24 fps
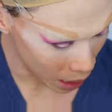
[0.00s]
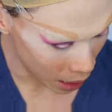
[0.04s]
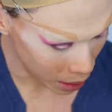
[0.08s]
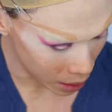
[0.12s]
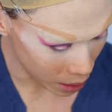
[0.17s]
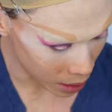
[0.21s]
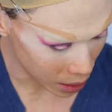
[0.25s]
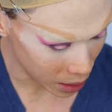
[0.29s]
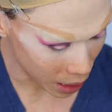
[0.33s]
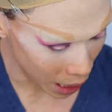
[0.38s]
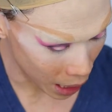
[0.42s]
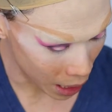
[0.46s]

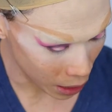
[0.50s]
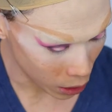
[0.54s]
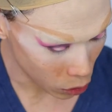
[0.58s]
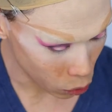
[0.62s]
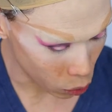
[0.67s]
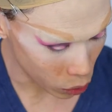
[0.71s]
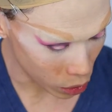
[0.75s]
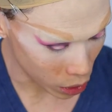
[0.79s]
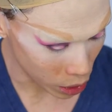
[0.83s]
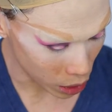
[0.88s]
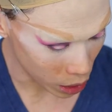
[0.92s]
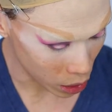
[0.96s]

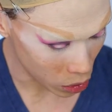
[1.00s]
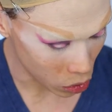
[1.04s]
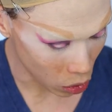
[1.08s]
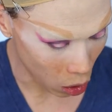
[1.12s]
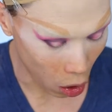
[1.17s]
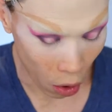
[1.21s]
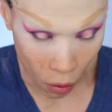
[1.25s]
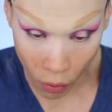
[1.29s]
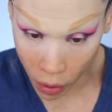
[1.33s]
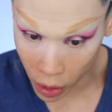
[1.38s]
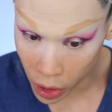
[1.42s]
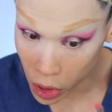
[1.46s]
Unsilence, which is this
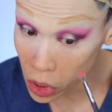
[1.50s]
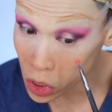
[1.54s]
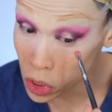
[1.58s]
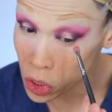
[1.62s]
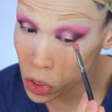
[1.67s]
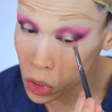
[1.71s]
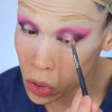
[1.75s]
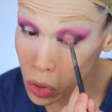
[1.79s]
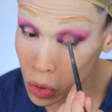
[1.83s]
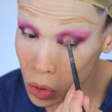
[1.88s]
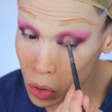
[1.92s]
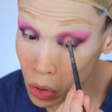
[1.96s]

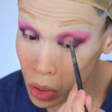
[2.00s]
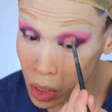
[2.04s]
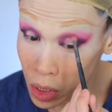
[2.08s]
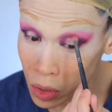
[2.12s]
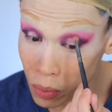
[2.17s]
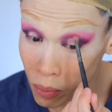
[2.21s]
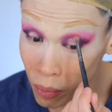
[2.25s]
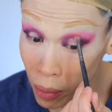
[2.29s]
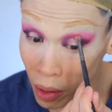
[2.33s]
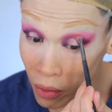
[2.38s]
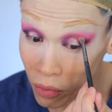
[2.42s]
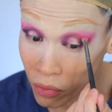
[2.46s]
orange,
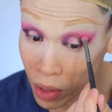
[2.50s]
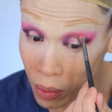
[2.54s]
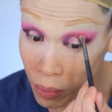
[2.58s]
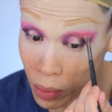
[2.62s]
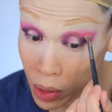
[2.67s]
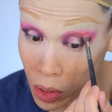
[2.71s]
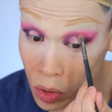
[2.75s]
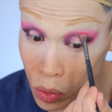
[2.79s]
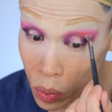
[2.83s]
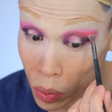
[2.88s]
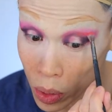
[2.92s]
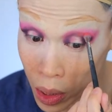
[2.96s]
just buff in
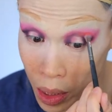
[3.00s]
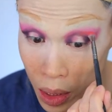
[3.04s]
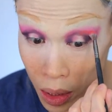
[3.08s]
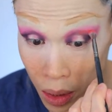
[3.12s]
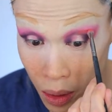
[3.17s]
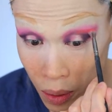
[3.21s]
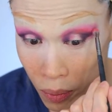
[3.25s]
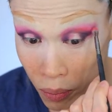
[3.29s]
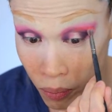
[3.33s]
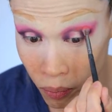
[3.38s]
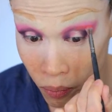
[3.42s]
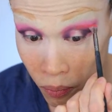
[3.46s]
between,
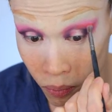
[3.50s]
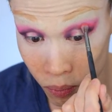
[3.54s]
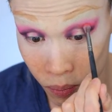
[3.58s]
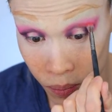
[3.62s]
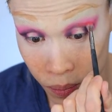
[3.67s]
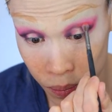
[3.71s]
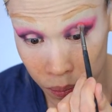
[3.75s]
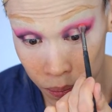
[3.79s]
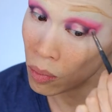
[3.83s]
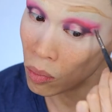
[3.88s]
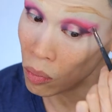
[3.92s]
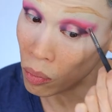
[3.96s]

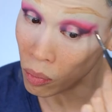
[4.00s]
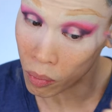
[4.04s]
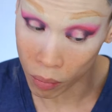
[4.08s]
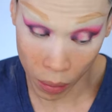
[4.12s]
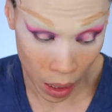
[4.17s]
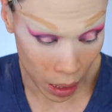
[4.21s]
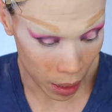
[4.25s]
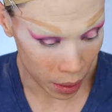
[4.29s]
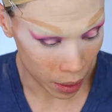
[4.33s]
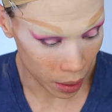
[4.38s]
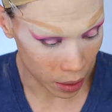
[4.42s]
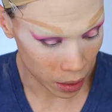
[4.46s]
and
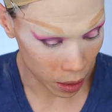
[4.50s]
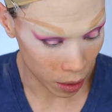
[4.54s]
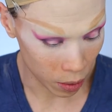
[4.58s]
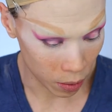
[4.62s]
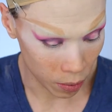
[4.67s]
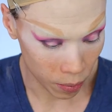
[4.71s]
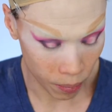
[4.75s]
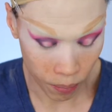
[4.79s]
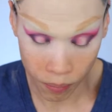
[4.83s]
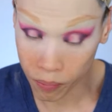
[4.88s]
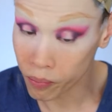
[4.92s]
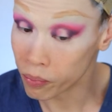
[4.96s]
blend this
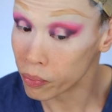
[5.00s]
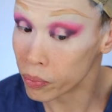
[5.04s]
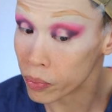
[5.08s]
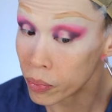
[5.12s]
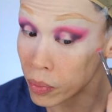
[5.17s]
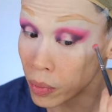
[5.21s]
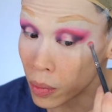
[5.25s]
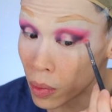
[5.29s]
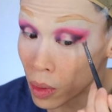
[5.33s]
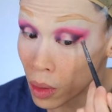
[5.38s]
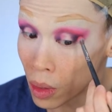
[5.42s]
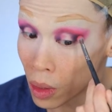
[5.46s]
out.
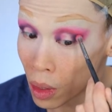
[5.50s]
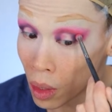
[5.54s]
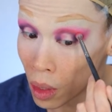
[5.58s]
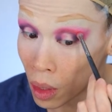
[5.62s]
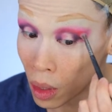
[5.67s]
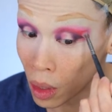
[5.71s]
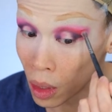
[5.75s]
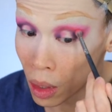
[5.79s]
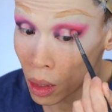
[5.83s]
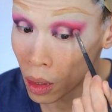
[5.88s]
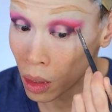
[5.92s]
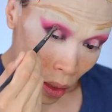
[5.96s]

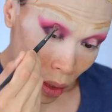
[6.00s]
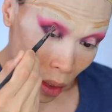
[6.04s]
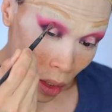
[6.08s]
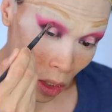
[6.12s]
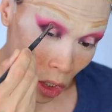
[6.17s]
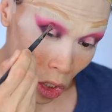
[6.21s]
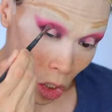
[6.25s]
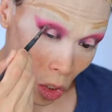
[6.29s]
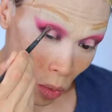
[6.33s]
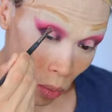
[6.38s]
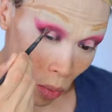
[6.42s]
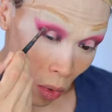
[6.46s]

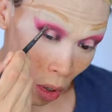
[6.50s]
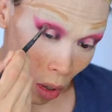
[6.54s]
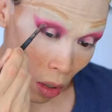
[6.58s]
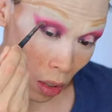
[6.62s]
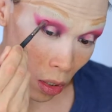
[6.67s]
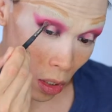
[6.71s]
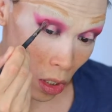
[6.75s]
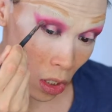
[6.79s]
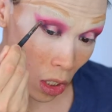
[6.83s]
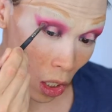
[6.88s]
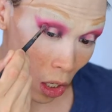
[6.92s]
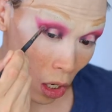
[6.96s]

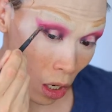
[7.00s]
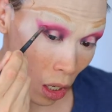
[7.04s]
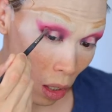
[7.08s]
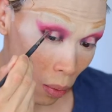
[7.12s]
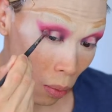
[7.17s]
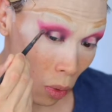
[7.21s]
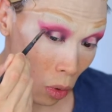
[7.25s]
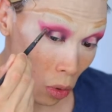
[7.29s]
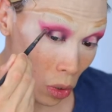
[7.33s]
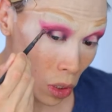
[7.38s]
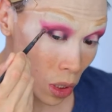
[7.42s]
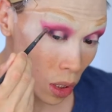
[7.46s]
Small circular
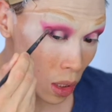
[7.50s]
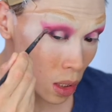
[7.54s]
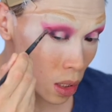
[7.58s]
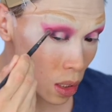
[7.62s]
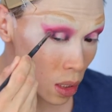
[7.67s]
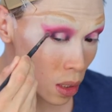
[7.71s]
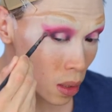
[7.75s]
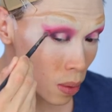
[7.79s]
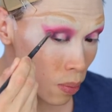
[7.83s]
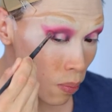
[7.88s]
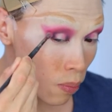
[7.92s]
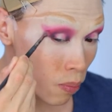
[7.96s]

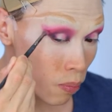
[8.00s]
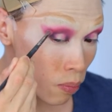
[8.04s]
motions.